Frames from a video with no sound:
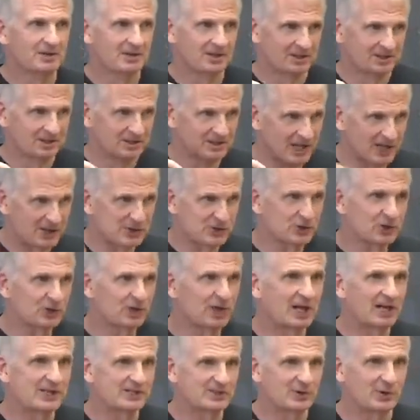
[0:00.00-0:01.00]
lecture
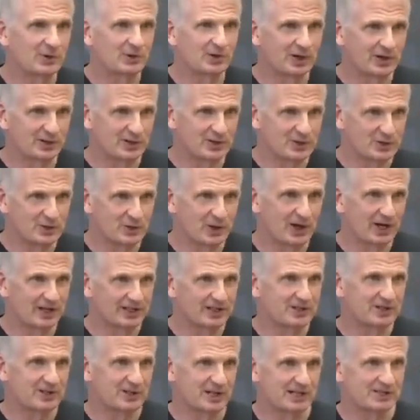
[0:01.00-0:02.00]
class going on in Ukraine
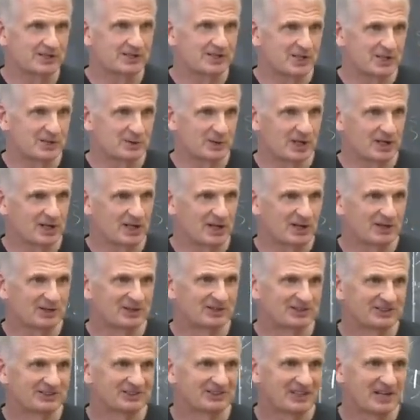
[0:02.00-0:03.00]
in the United States right now.
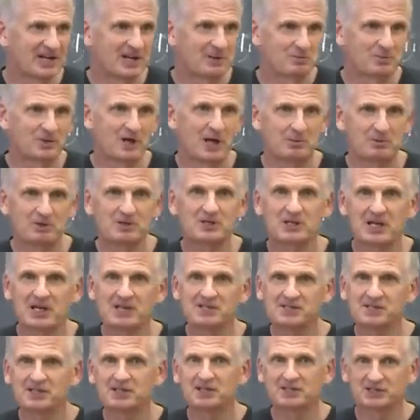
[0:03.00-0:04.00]
I'm going to
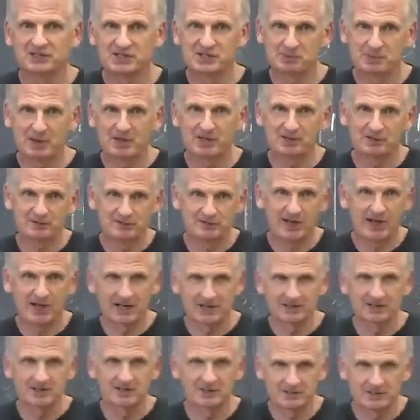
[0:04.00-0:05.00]
guess that, like, despite the
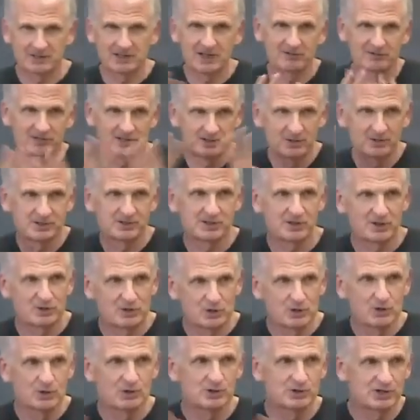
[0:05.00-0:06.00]
fact that it's in the
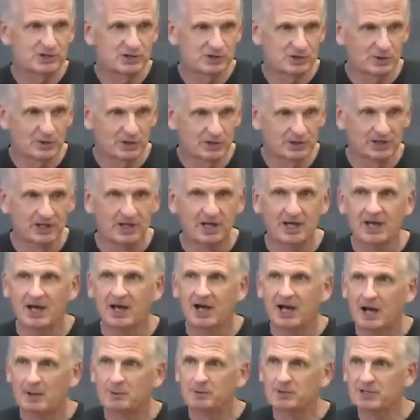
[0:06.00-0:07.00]
news and so on,
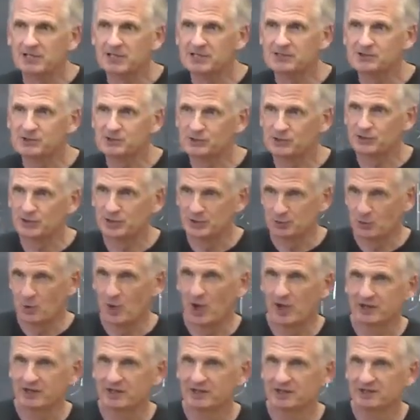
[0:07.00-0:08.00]
I'm going to guess there's only
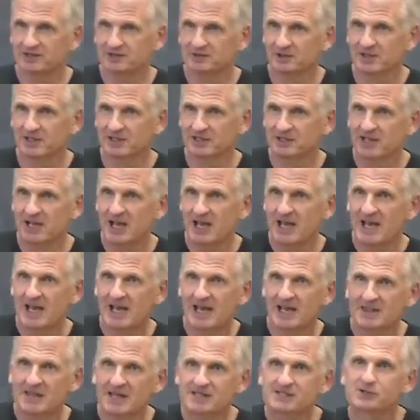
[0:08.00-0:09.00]
one, right?
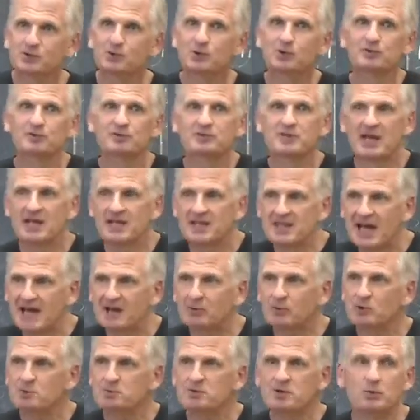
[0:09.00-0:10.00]
And that's sort of
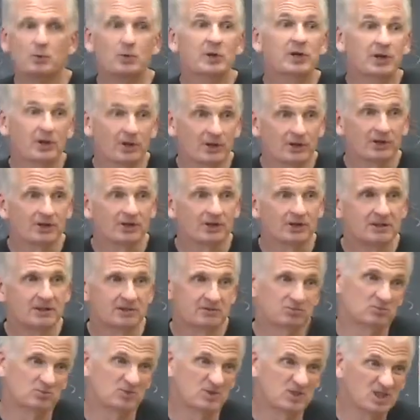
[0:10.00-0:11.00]
that would be weird,
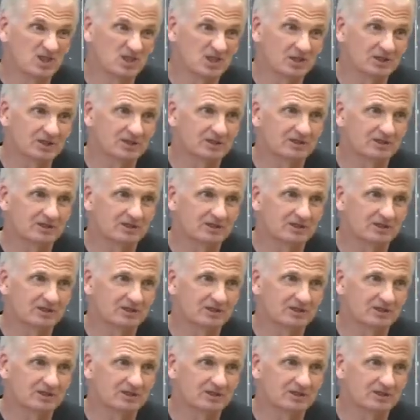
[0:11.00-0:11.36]
wouldn't it?